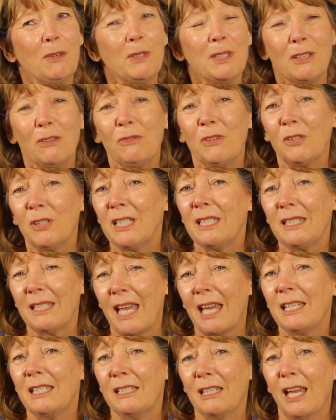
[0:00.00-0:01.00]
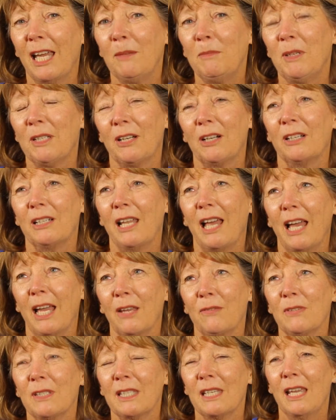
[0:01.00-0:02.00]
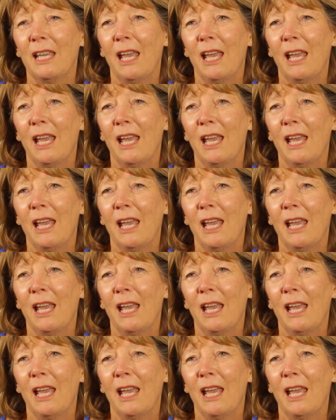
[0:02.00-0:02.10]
it was a very sad time in our lives.